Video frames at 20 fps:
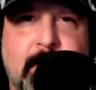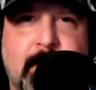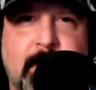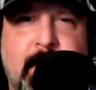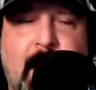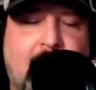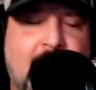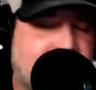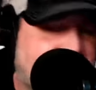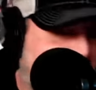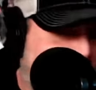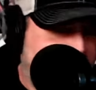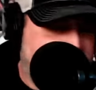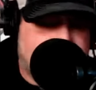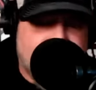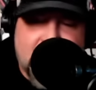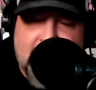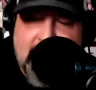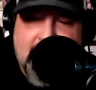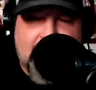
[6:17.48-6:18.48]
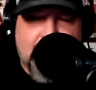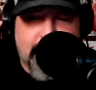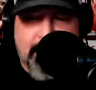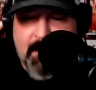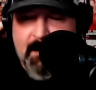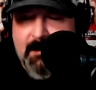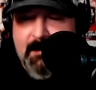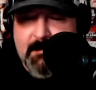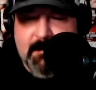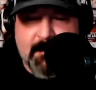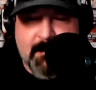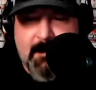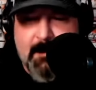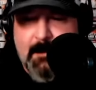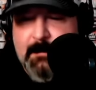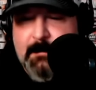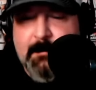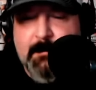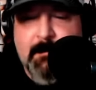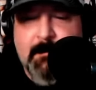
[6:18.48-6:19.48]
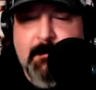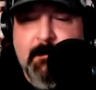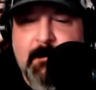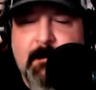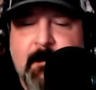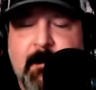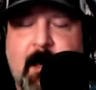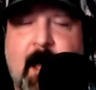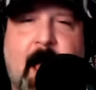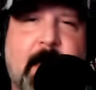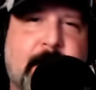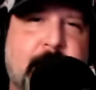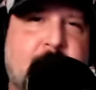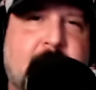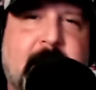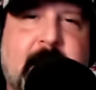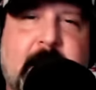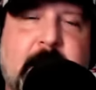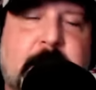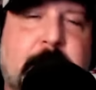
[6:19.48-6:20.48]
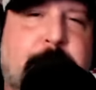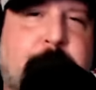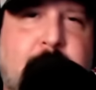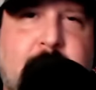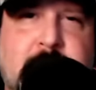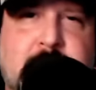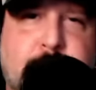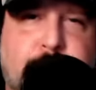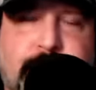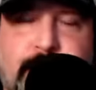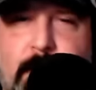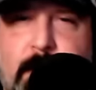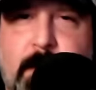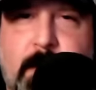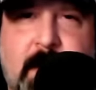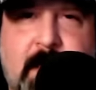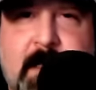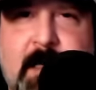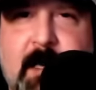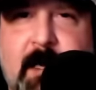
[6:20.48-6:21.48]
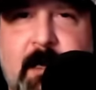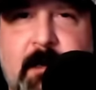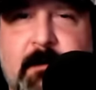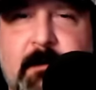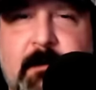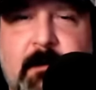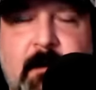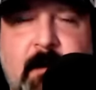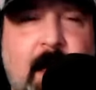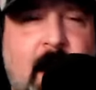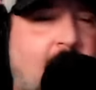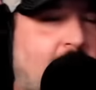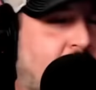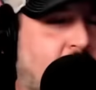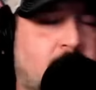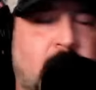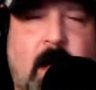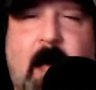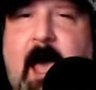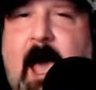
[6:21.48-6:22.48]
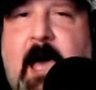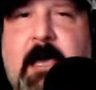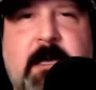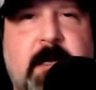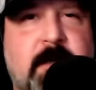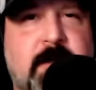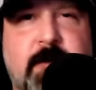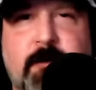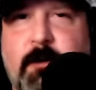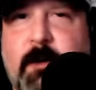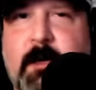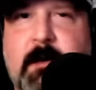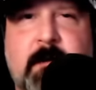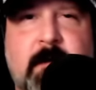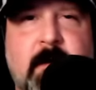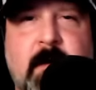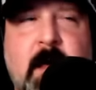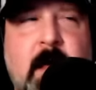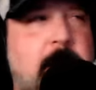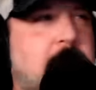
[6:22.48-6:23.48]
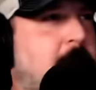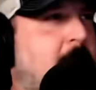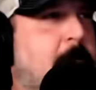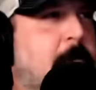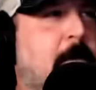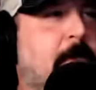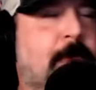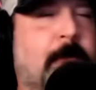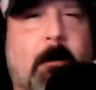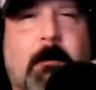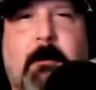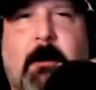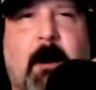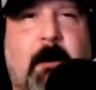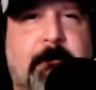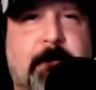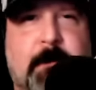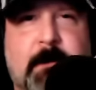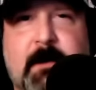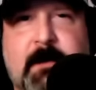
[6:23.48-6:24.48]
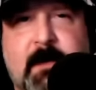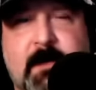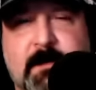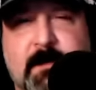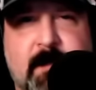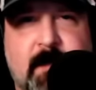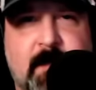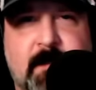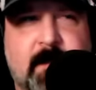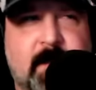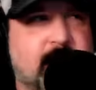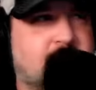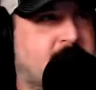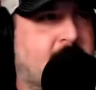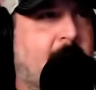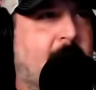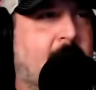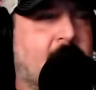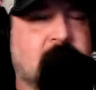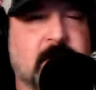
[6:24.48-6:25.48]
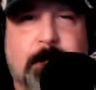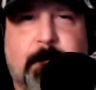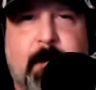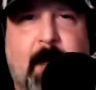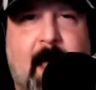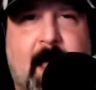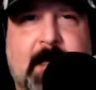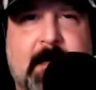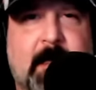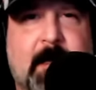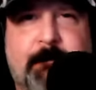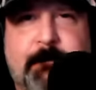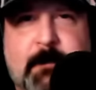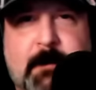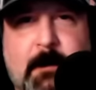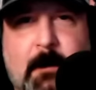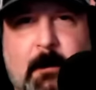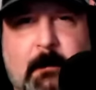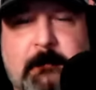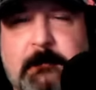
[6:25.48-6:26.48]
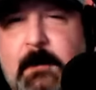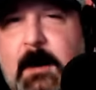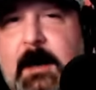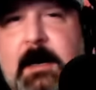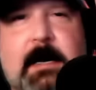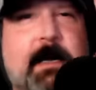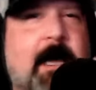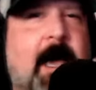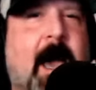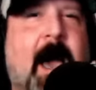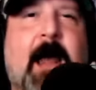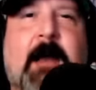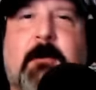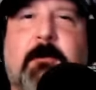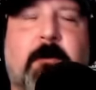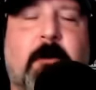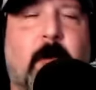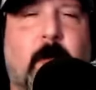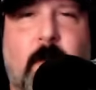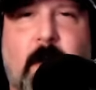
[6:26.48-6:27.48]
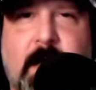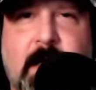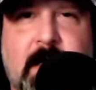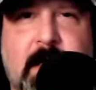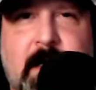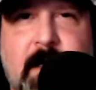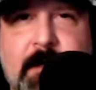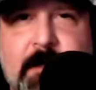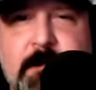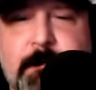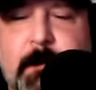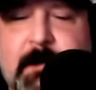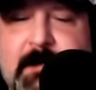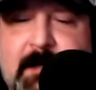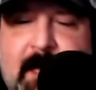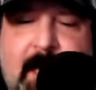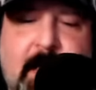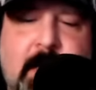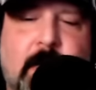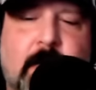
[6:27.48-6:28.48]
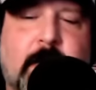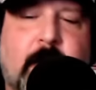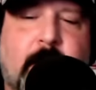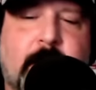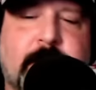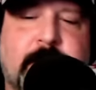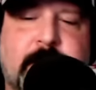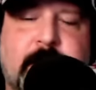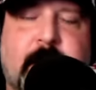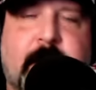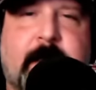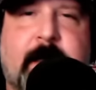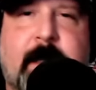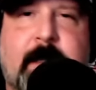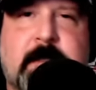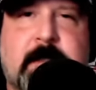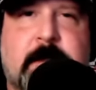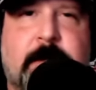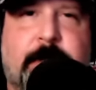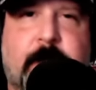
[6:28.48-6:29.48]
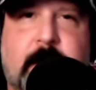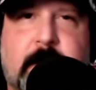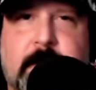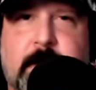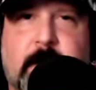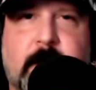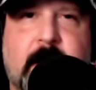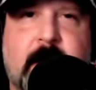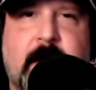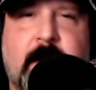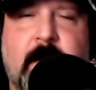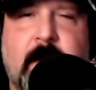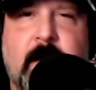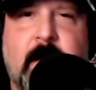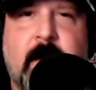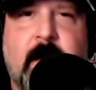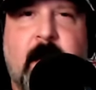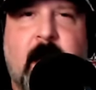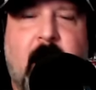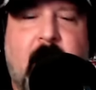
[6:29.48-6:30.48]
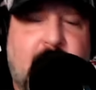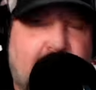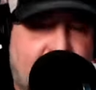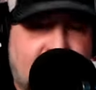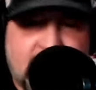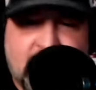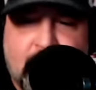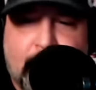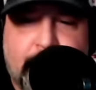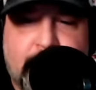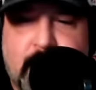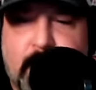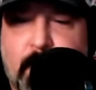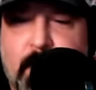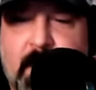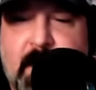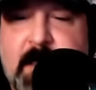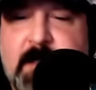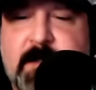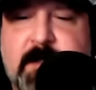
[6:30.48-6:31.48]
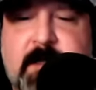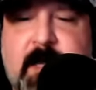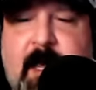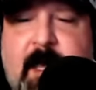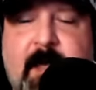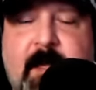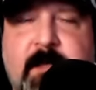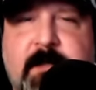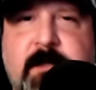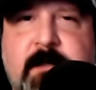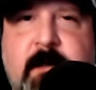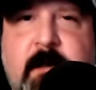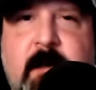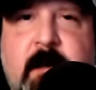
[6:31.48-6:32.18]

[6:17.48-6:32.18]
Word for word: I can't see him being skunked. I think he defeats Brody King. I don't know how you do it. Maybe far off in the distance, it's the House of Black and FTR fighting. I don't know what it is, but Daniel Garcia gets the victory and ends up doing his dance.